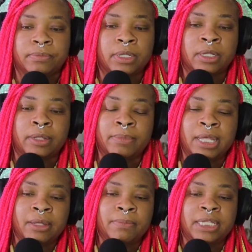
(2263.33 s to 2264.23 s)

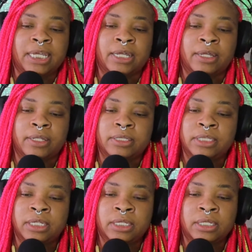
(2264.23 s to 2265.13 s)
But yeah,
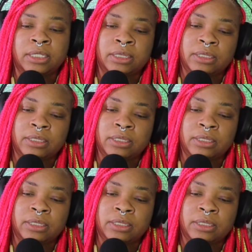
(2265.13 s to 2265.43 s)
the